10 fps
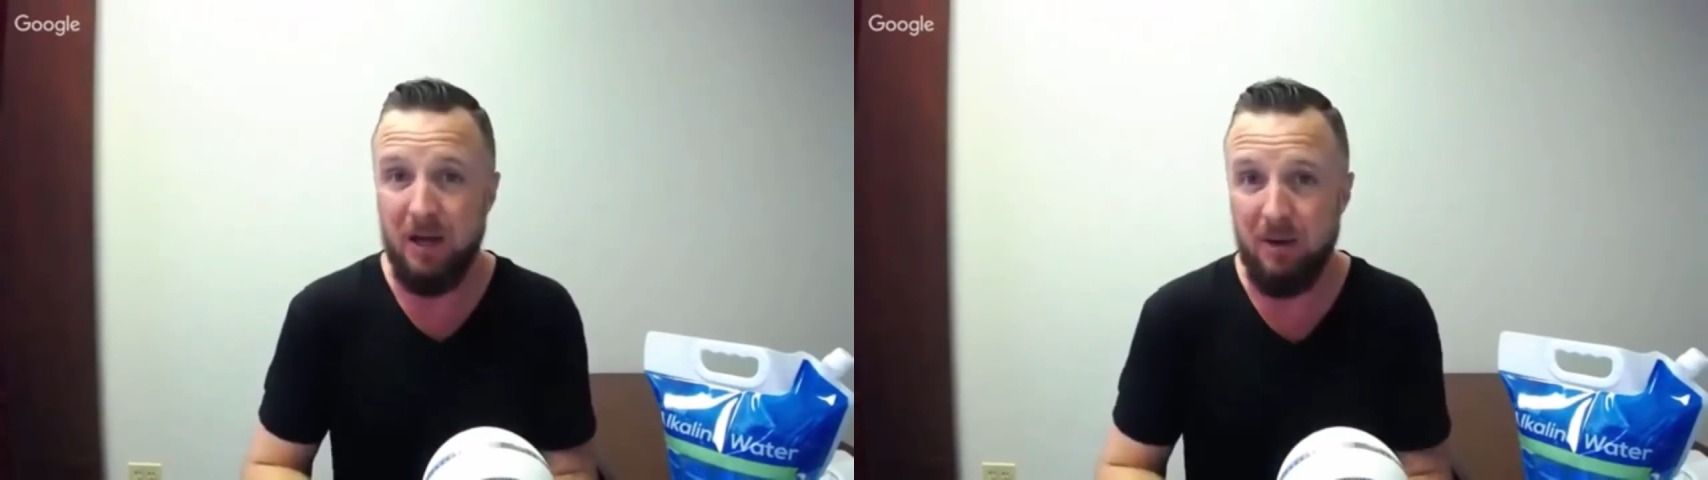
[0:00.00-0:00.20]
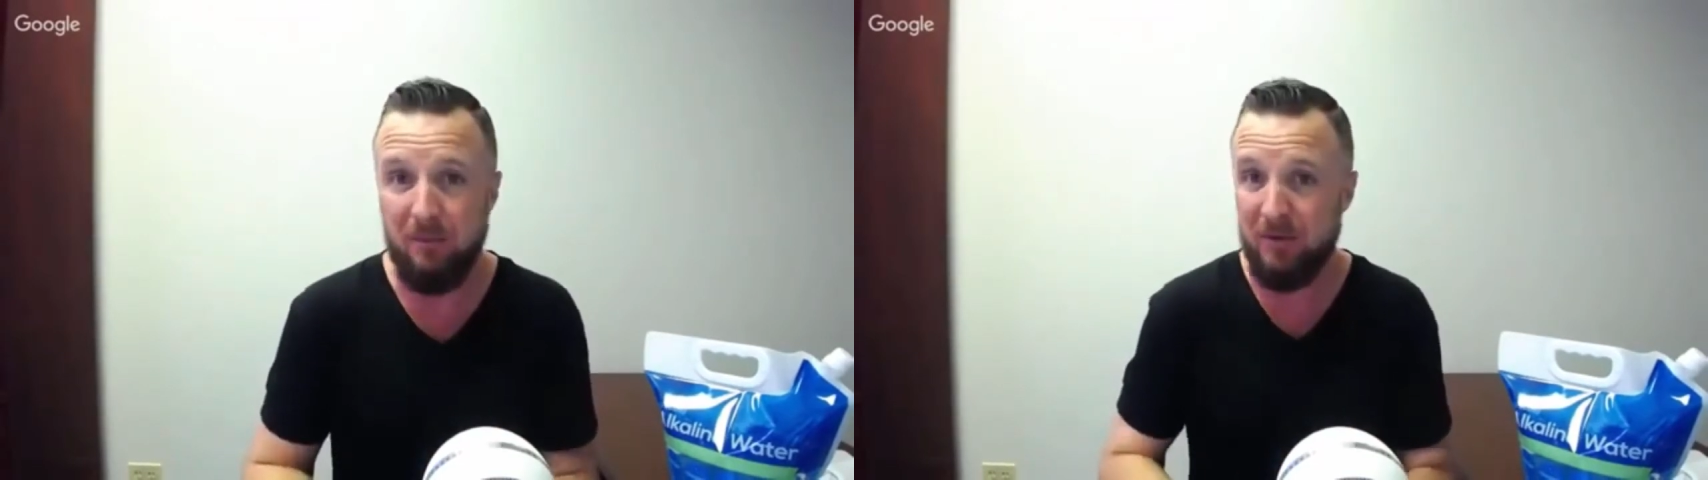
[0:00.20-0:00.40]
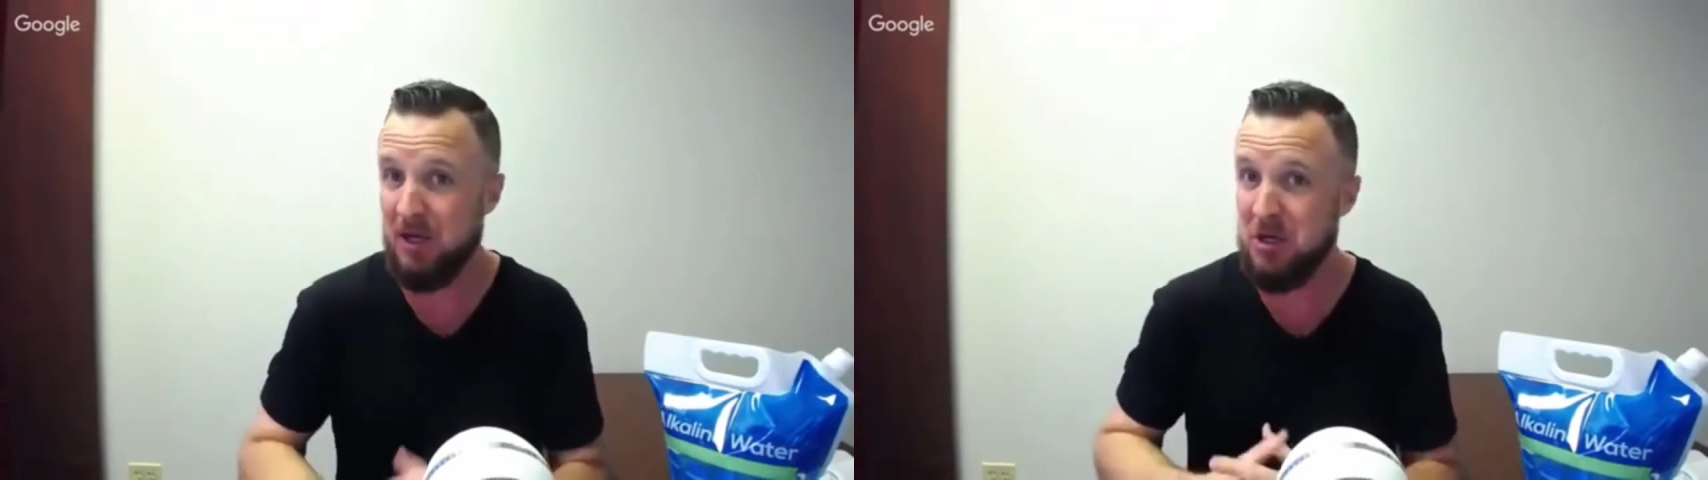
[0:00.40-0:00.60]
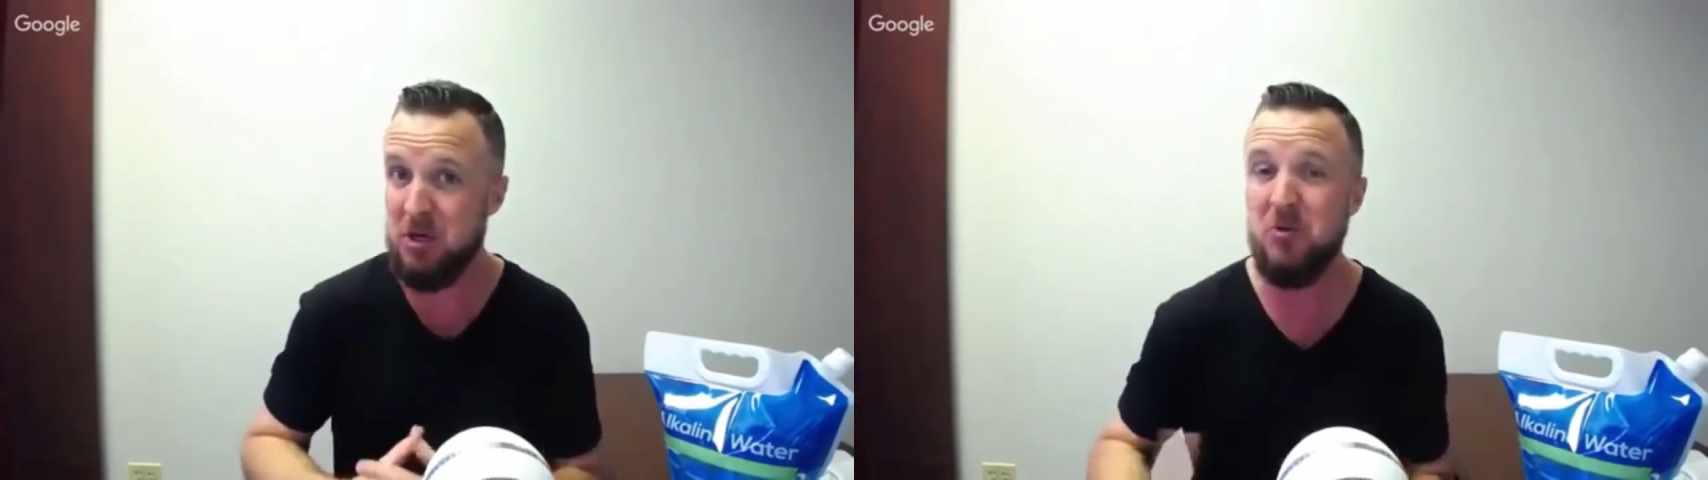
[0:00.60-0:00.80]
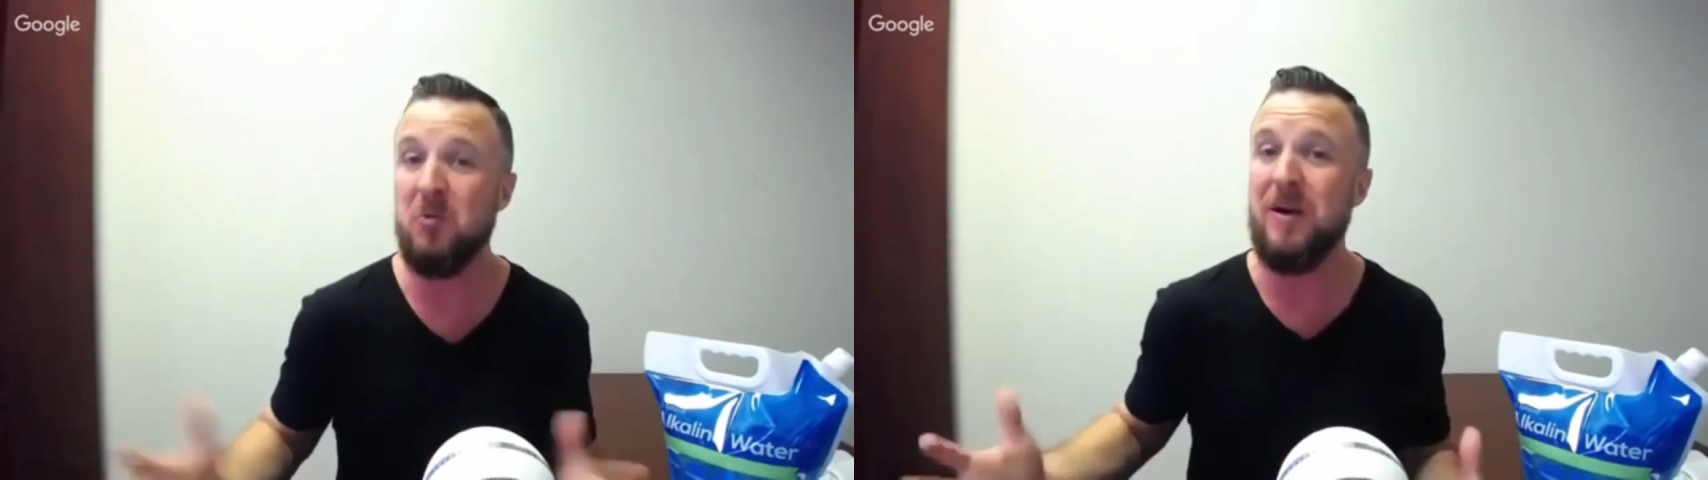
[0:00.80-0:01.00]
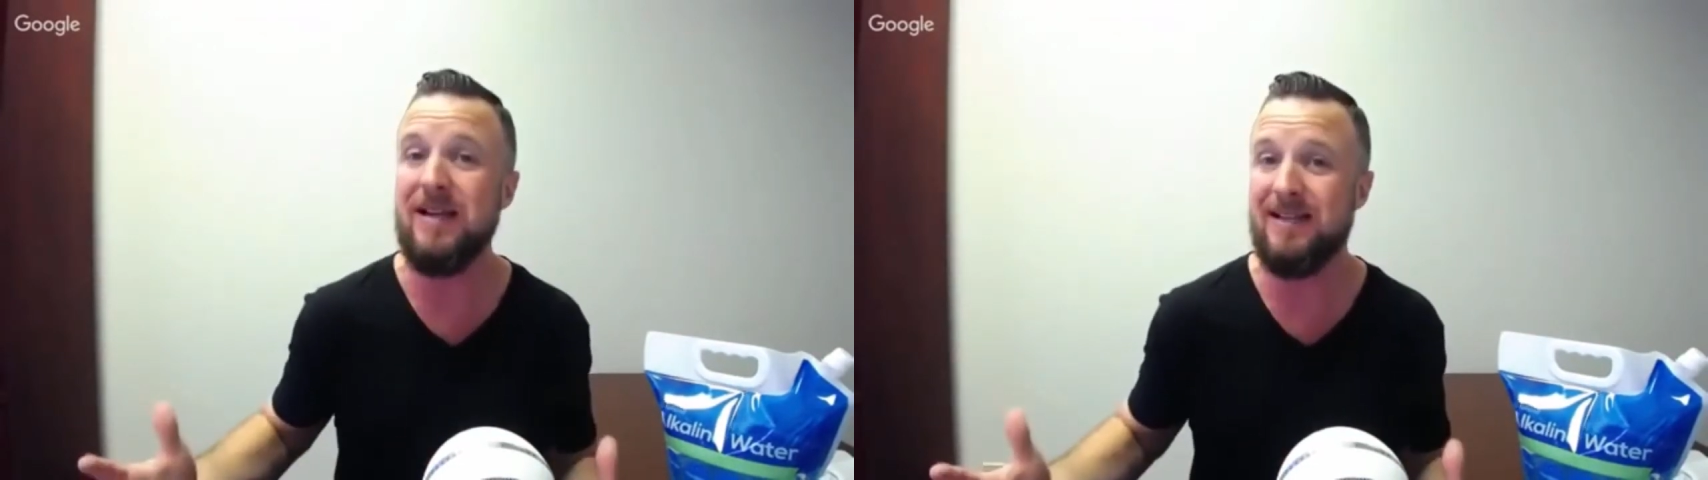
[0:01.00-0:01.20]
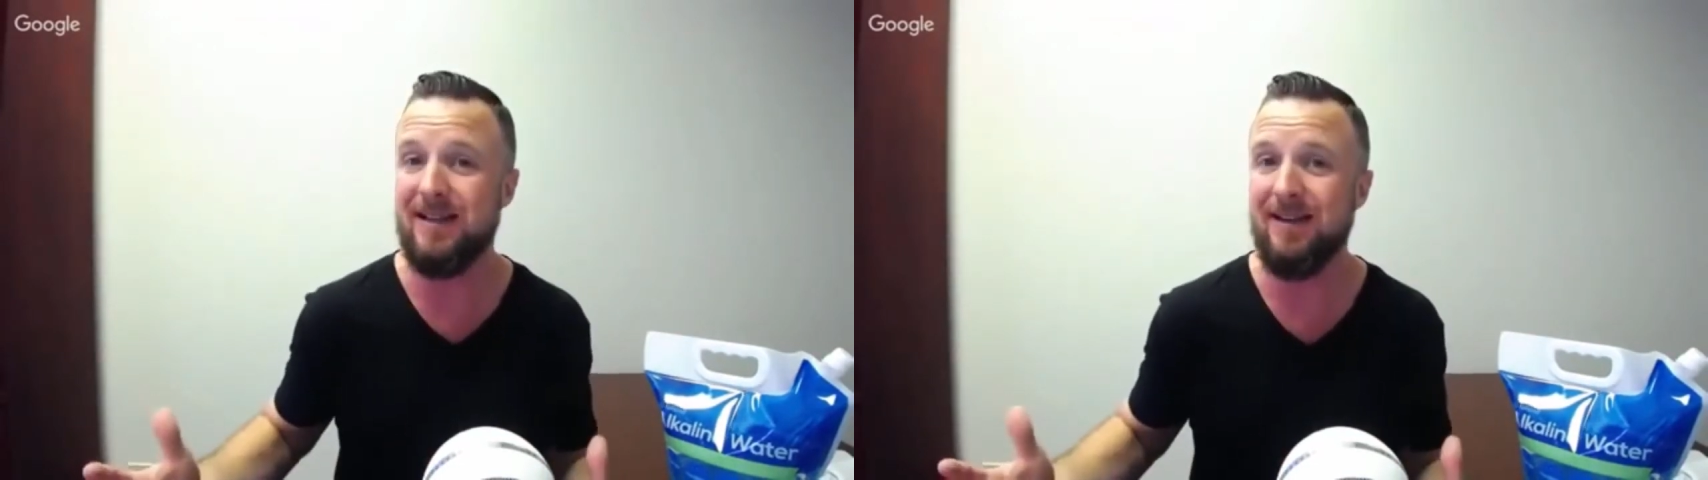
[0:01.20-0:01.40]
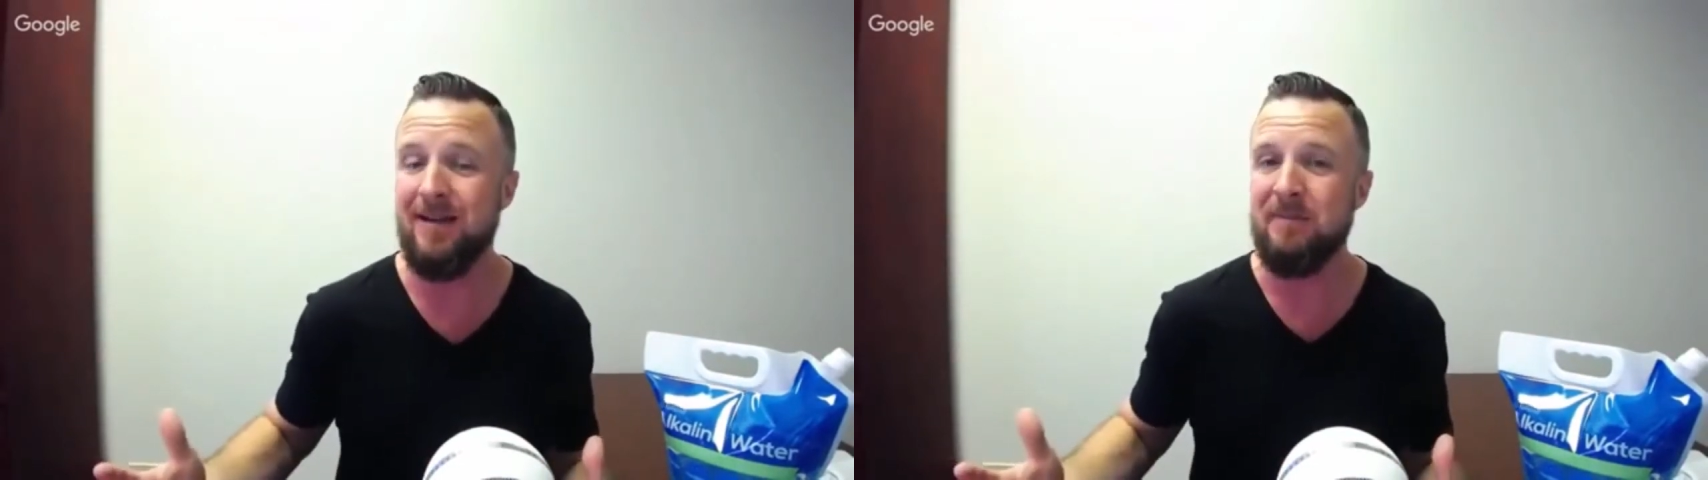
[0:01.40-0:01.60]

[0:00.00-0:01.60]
come up with a new reason